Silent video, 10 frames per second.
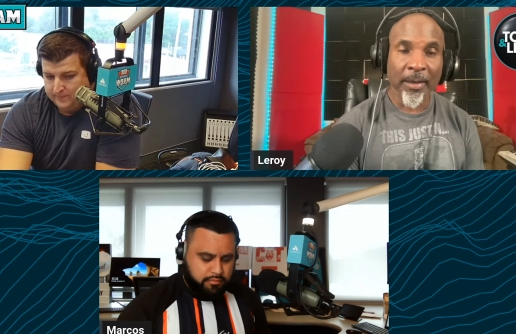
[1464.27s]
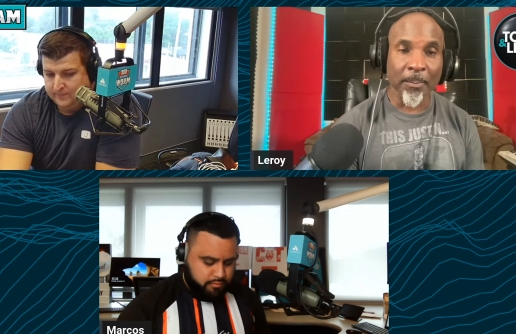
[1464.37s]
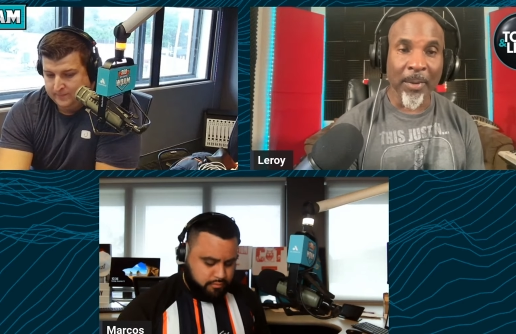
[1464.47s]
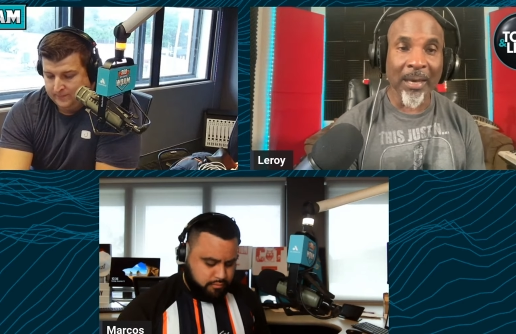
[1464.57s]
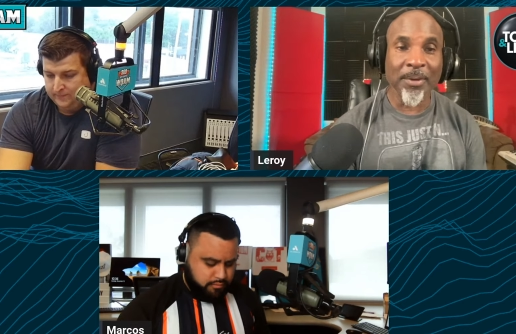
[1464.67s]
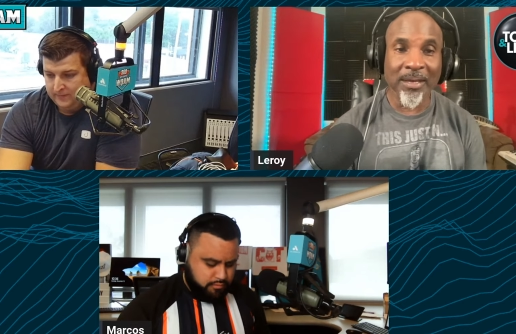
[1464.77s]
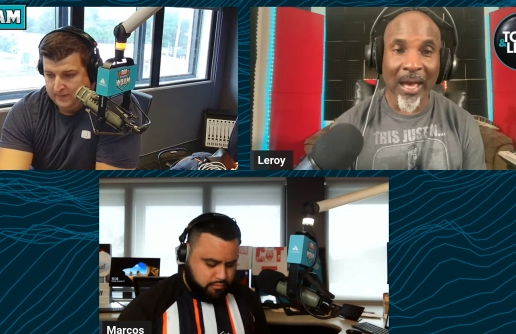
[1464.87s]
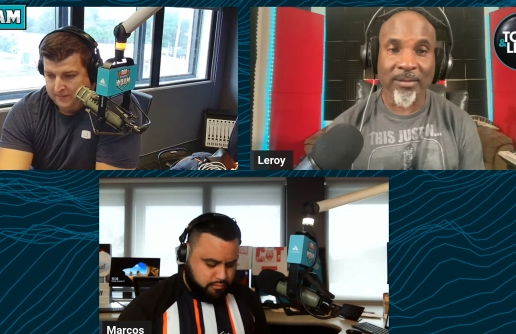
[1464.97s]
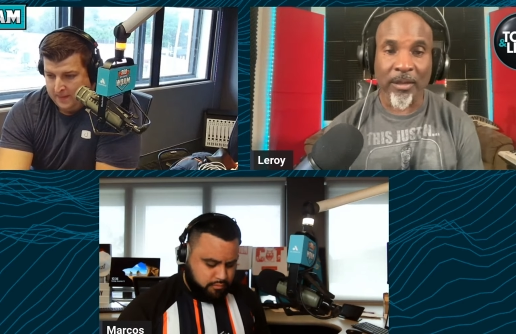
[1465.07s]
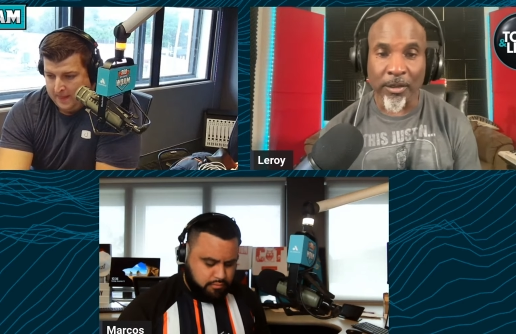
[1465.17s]
Speaker 1: Maybe
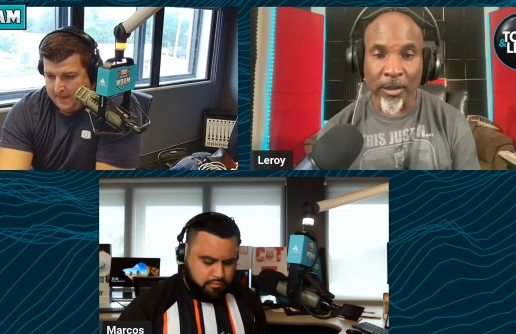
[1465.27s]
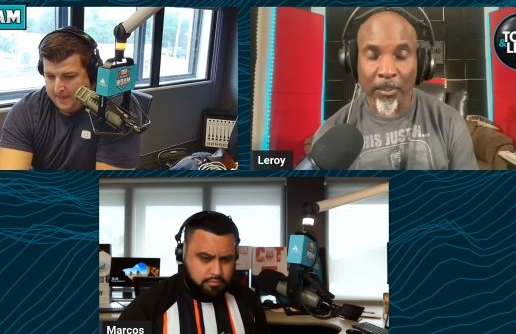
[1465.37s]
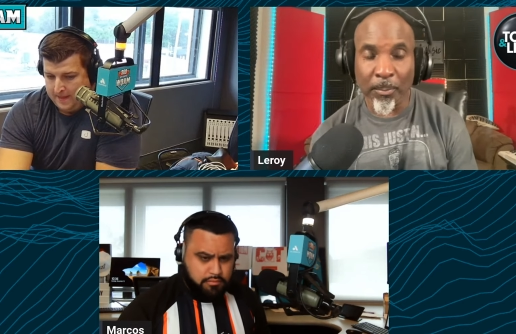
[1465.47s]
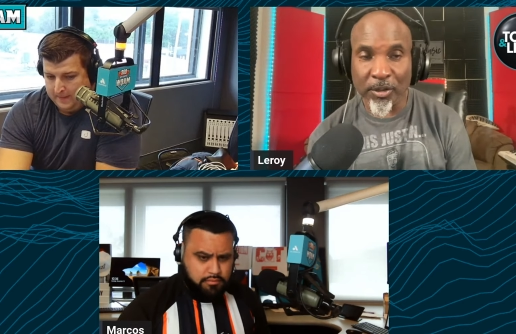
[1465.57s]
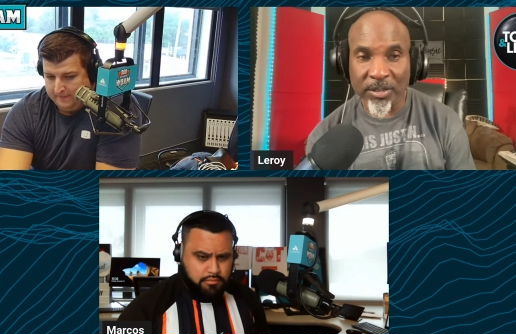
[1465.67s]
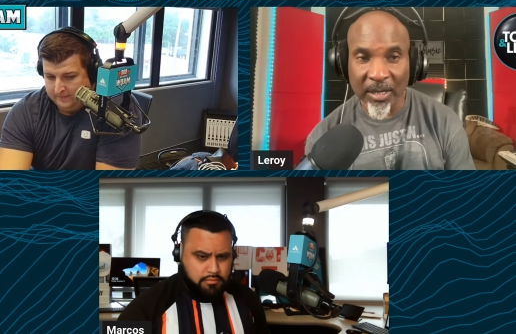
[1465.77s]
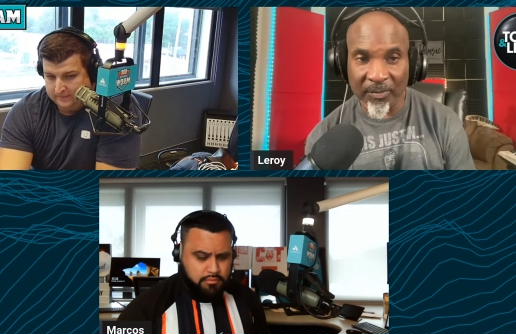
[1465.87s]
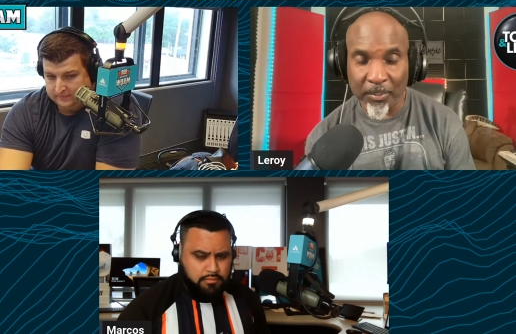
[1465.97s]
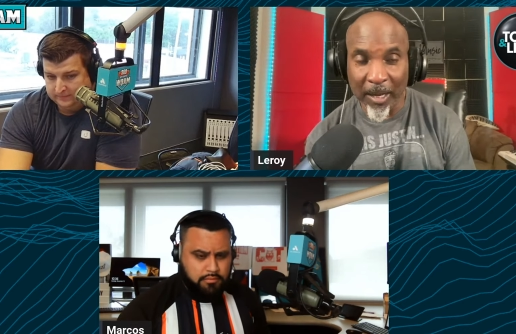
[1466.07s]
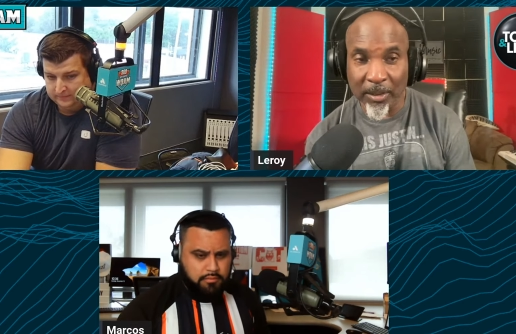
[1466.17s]
not the numbers
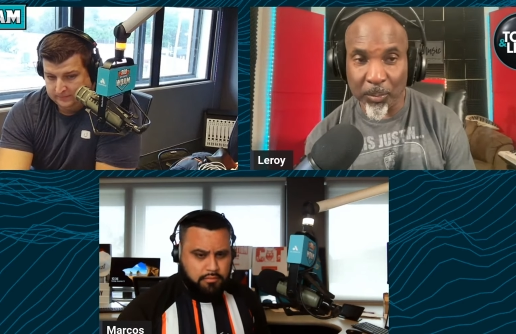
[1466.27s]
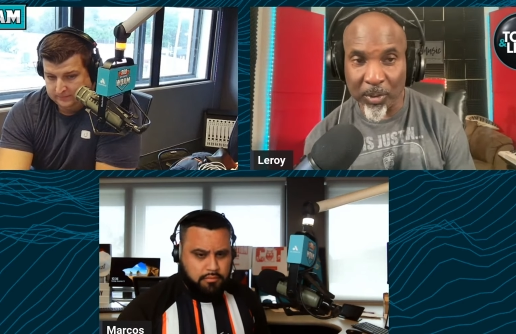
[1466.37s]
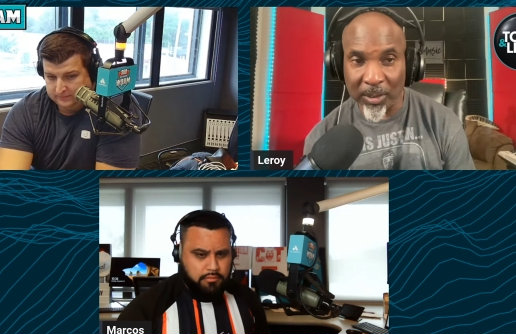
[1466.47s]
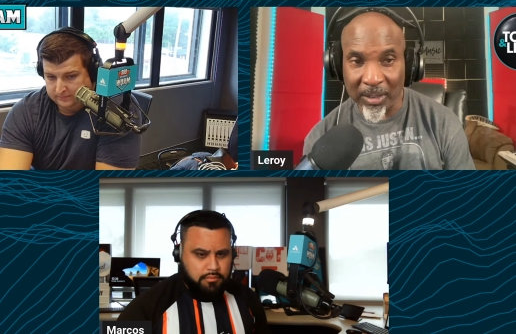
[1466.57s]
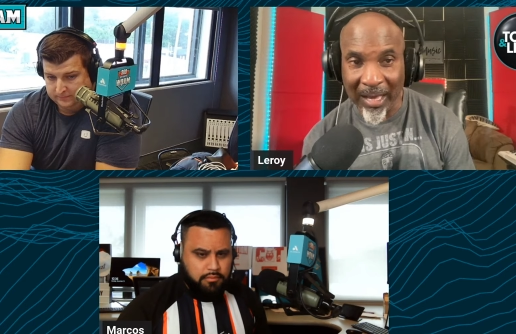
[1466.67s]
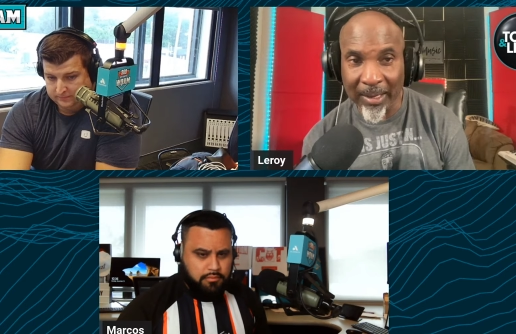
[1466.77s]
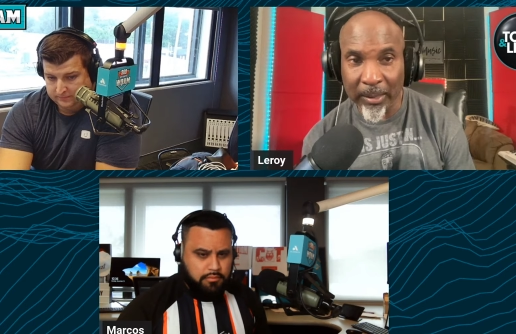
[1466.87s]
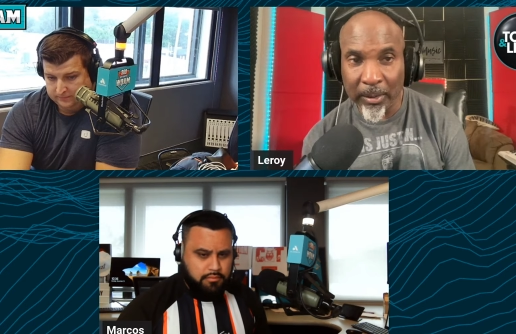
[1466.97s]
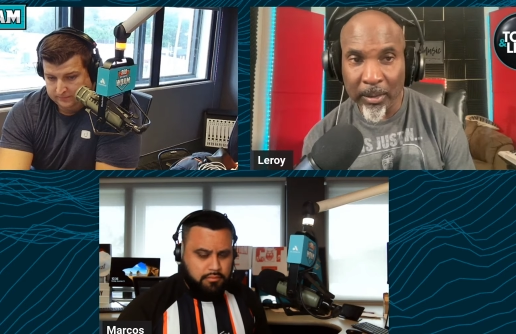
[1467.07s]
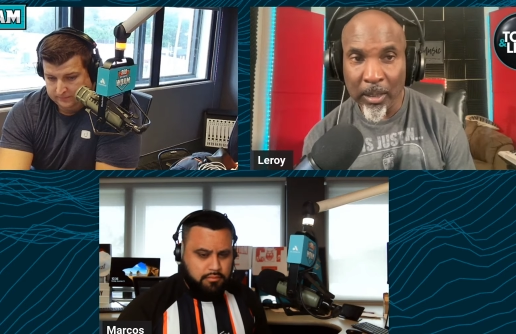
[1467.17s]
everybody would like,